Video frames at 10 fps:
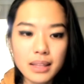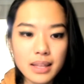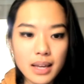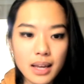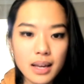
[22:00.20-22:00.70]

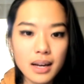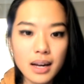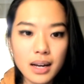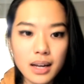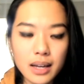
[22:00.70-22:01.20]
think
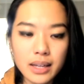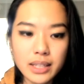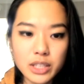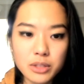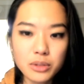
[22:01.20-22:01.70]
I
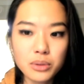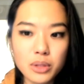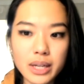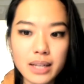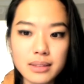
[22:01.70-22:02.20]
need to
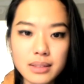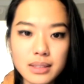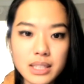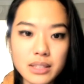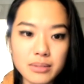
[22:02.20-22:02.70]
look at the
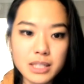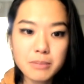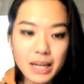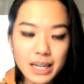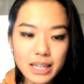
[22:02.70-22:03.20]
D3
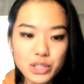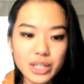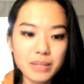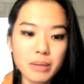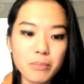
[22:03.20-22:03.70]
Spanish,
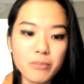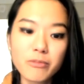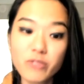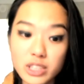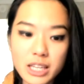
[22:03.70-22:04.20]
and my
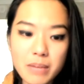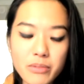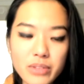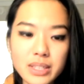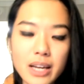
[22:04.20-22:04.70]
first game
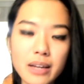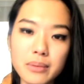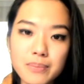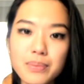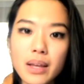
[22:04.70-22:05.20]
of the
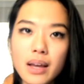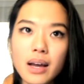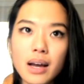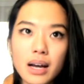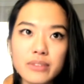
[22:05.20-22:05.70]
day
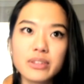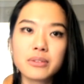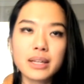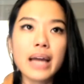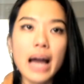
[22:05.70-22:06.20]
I felt
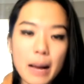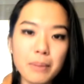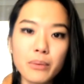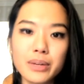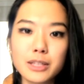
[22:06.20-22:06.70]
really
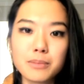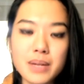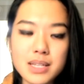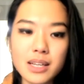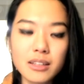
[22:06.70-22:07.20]
happy with
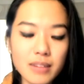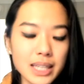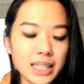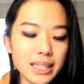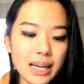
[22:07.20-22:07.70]
because I
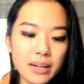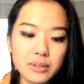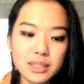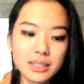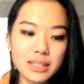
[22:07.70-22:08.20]
grinded
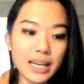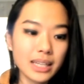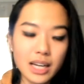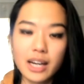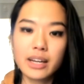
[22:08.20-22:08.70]
out that
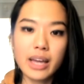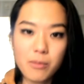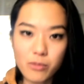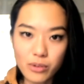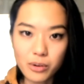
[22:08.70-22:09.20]
entire
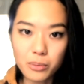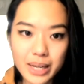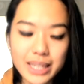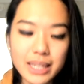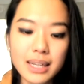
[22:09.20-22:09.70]
game for a
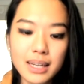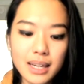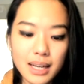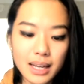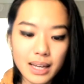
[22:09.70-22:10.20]
win,
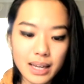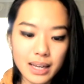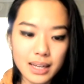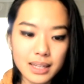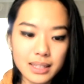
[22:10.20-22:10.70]

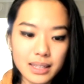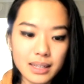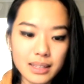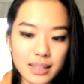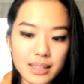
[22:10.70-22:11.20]
and
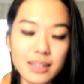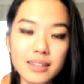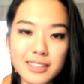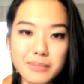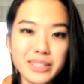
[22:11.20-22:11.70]
I think
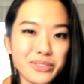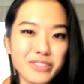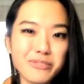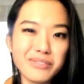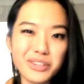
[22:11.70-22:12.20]
younger me would
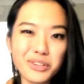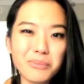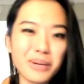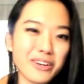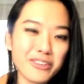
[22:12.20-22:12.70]
have been very
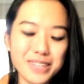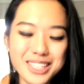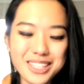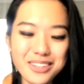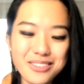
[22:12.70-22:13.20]
proud of
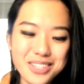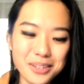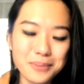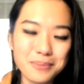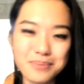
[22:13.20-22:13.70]
myself.
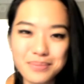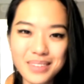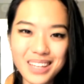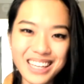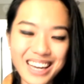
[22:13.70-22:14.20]
So
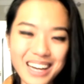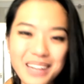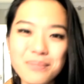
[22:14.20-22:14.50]
yeah,